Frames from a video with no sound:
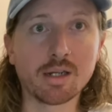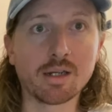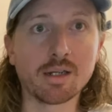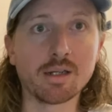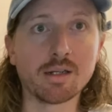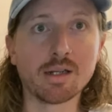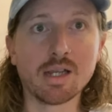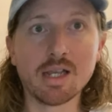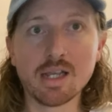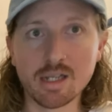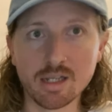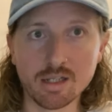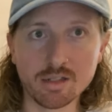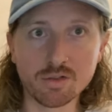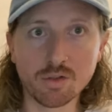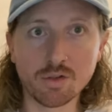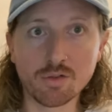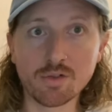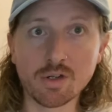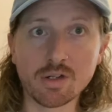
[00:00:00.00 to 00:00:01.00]
and
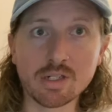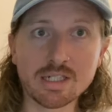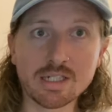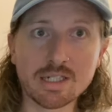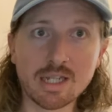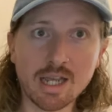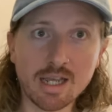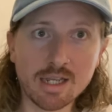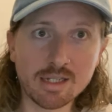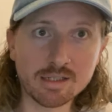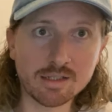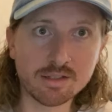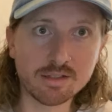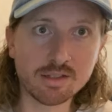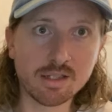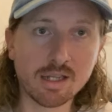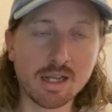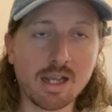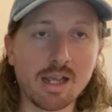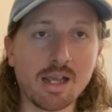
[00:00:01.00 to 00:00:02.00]
it's all very
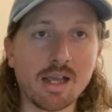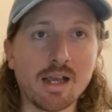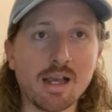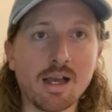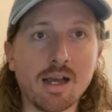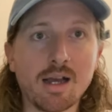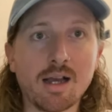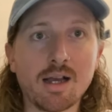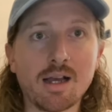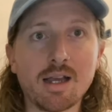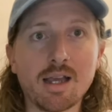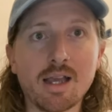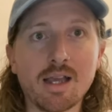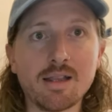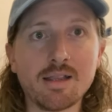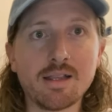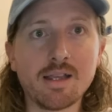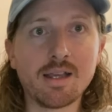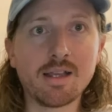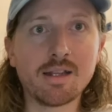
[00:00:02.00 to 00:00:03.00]
tense.
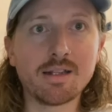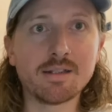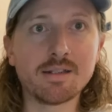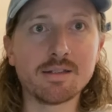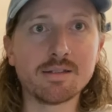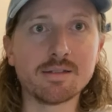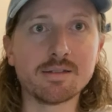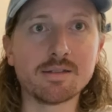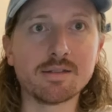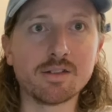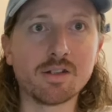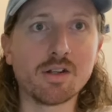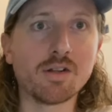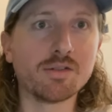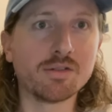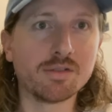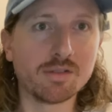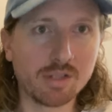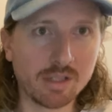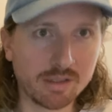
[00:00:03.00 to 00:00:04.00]
And then,
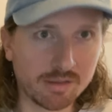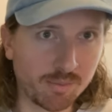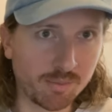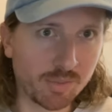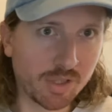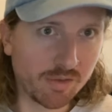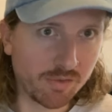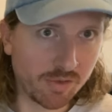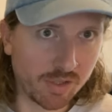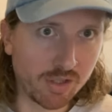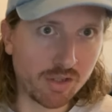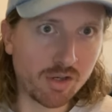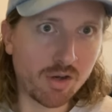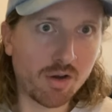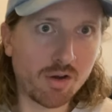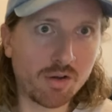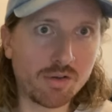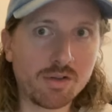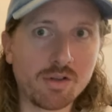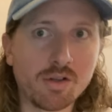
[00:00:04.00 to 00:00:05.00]
there's a bit of a
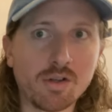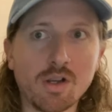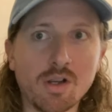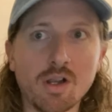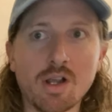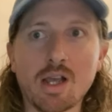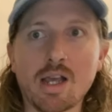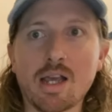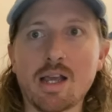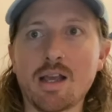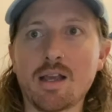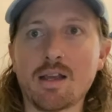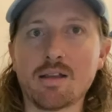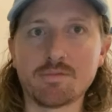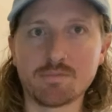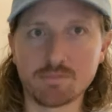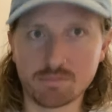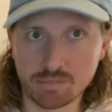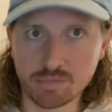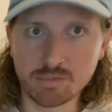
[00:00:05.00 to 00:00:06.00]
nod,
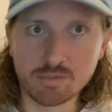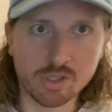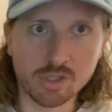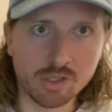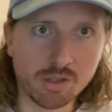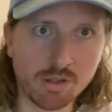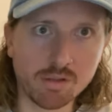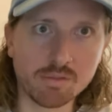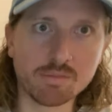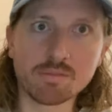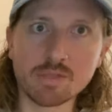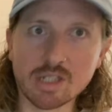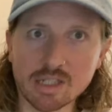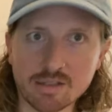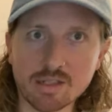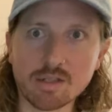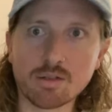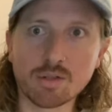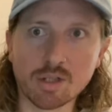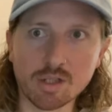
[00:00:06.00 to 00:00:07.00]

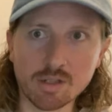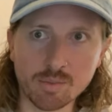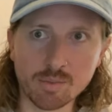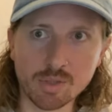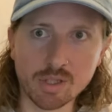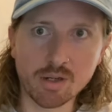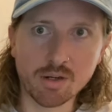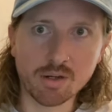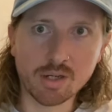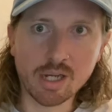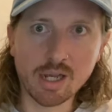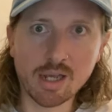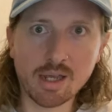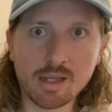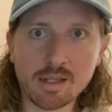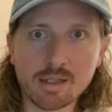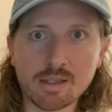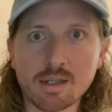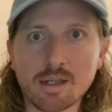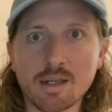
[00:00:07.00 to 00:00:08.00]
it's all going to be
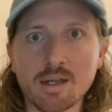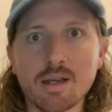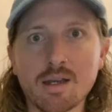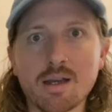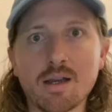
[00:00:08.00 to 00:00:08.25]
okay.